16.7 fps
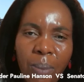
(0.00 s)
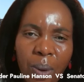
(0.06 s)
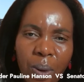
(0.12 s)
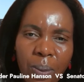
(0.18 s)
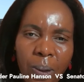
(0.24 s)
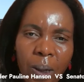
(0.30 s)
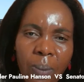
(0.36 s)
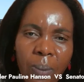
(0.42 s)

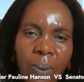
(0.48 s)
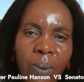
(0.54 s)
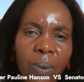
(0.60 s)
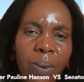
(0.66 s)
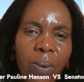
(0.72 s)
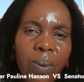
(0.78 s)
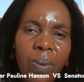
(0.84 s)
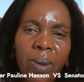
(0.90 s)
boat
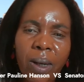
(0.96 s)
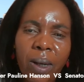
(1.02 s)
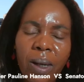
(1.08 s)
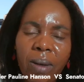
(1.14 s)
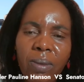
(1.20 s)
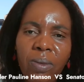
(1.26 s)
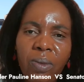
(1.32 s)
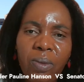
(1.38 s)
people
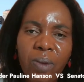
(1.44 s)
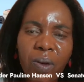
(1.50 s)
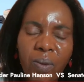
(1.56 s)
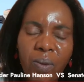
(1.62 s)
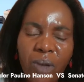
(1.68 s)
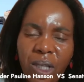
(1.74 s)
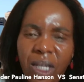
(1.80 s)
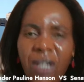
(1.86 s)
that
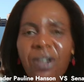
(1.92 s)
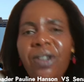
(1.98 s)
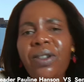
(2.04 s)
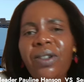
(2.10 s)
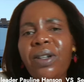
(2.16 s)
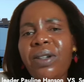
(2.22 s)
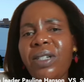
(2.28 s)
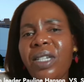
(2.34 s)
was
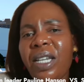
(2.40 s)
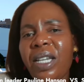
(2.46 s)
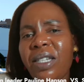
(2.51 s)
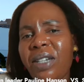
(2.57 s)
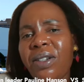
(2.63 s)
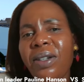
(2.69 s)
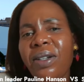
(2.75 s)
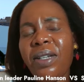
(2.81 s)

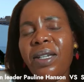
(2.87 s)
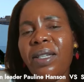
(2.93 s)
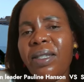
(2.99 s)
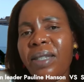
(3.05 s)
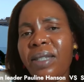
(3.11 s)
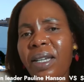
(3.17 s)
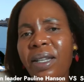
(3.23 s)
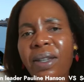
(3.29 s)
essentially
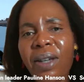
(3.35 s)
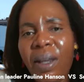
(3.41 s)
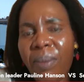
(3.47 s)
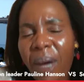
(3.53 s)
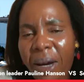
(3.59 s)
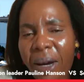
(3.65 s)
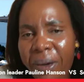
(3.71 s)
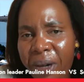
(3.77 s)
it's
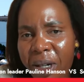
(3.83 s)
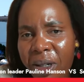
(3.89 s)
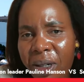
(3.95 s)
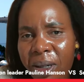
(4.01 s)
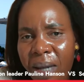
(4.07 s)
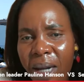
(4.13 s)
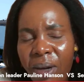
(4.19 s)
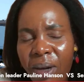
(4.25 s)
illegal
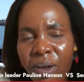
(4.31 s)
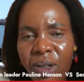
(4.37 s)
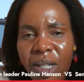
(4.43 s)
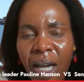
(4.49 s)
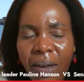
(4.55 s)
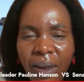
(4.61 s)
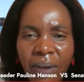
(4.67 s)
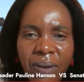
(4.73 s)
migration that
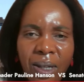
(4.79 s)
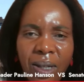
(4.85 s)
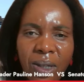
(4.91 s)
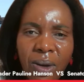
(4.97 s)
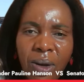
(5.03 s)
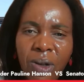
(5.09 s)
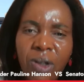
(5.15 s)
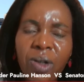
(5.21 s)
South Africa
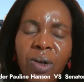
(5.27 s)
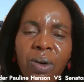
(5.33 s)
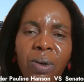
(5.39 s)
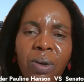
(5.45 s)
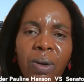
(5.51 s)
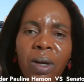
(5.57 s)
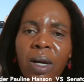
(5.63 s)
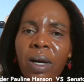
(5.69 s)
is going
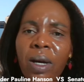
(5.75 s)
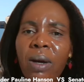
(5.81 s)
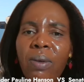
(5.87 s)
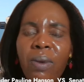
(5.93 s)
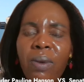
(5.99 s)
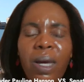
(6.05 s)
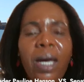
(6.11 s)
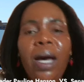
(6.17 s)
to.
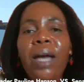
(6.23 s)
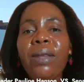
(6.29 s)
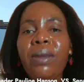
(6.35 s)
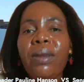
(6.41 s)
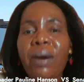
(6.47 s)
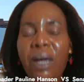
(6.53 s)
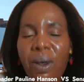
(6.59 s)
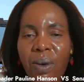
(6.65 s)
We
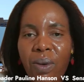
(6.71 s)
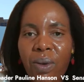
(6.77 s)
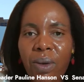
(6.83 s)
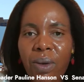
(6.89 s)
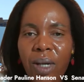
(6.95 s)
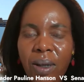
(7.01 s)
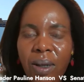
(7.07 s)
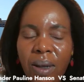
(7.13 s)
had their
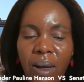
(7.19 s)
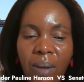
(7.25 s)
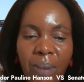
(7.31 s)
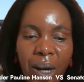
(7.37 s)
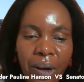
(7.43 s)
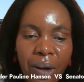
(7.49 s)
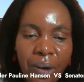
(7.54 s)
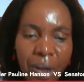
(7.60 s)
own illegal
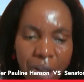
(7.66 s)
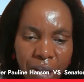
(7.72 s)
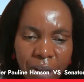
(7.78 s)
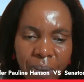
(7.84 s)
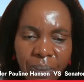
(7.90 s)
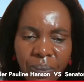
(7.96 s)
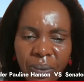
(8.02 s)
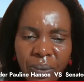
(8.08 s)

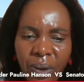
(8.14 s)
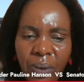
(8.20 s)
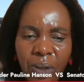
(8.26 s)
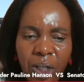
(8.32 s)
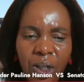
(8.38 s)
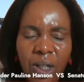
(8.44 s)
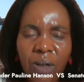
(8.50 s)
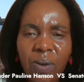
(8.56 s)
migration,
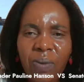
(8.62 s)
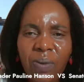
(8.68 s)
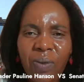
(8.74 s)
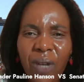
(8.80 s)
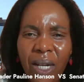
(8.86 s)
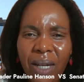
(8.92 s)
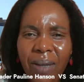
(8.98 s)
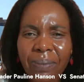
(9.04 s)
which
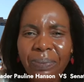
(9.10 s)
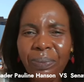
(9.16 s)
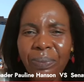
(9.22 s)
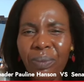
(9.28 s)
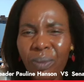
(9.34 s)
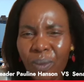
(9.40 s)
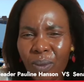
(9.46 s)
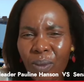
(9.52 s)
is really
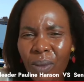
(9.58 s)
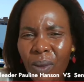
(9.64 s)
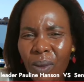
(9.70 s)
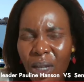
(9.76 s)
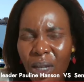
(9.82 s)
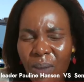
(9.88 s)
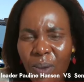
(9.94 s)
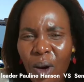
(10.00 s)

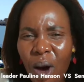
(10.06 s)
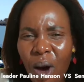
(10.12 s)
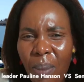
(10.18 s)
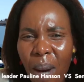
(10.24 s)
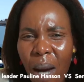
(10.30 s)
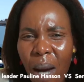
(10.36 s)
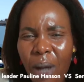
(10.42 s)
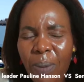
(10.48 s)
is more
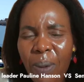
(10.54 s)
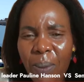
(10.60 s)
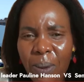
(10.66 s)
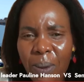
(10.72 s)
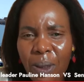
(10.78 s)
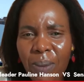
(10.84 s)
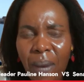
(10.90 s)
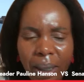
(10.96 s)
about
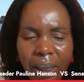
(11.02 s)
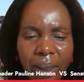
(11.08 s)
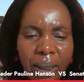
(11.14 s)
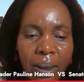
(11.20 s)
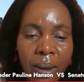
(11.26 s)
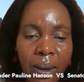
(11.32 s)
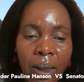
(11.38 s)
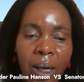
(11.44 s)
people
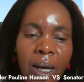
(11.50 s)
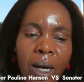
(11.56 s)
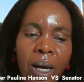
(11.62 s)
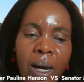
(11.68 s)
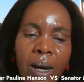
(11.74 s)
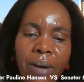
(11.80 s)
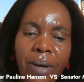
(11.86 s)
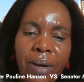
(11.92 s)
smuggling
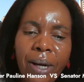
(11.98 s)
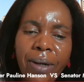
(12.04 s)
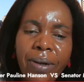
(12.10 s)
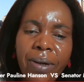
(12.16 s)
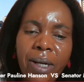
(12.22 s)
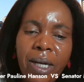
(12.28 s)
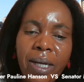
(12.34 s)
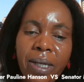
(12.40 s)

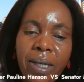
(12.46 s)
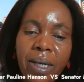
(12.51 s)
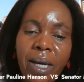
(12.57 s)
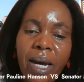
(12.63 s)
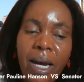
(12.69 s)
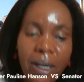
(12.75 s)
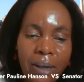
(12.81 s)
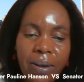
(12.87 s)
than
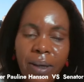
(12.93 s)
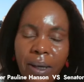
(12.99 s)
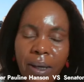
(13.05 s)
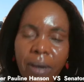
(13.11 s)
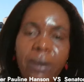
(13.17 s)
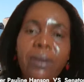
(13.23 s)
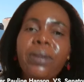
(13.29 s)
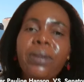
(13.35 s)

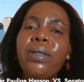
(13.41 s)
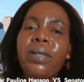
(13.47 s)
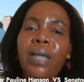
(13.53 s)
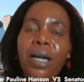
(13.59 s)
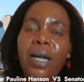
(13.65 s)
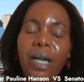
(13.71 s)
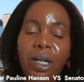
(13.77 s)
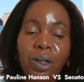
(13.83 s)
anything
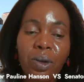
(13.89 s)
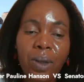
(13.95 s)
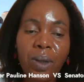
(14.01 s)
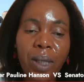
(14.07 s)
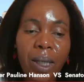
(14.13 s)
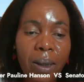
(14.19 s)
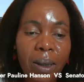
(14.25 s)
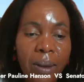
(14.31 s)
else.
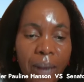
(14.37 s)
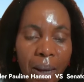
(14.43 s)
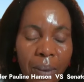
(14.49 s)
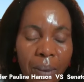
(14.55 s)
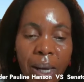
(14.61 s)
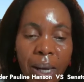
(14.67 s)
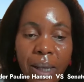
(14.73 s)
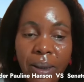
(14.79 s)
Actually,
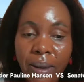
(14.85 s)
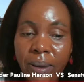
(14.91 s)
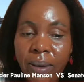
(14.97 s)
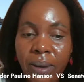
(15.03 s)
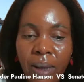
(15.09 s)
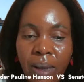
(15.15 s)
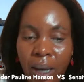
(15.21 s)
that one